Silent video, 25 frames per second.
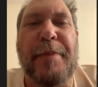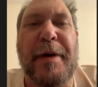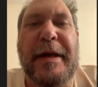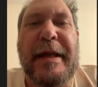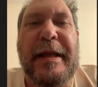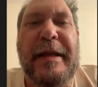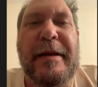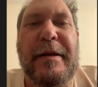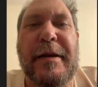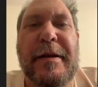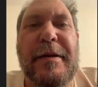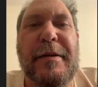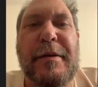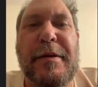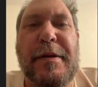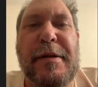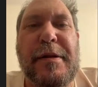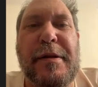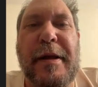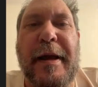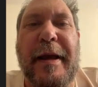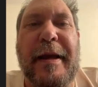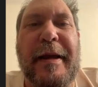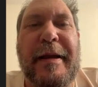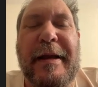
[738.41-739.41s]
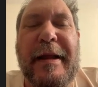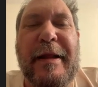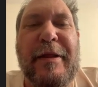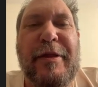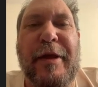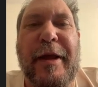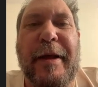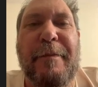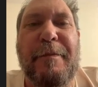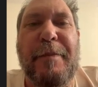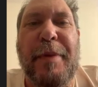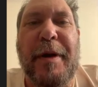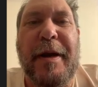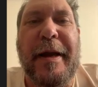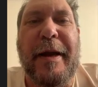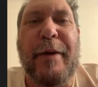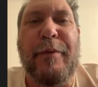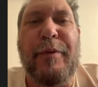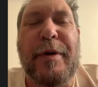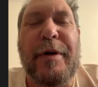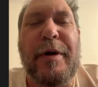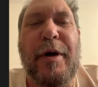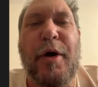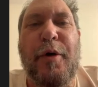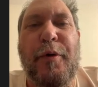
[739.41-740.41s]
but he didn't say anything. But I
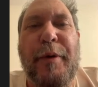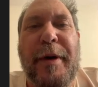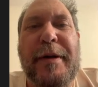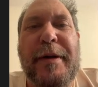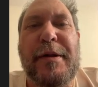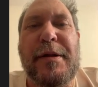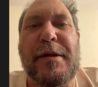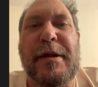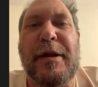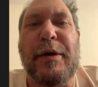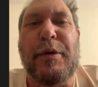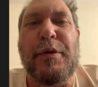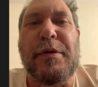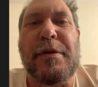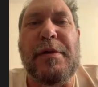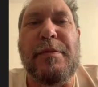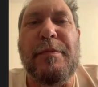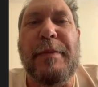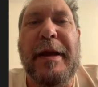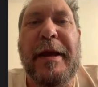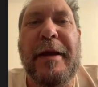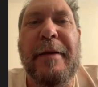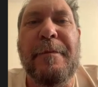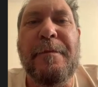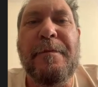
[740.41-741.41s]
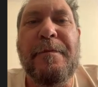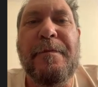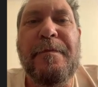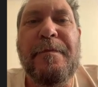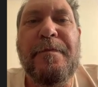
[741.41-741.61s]
went, oh, excuse me.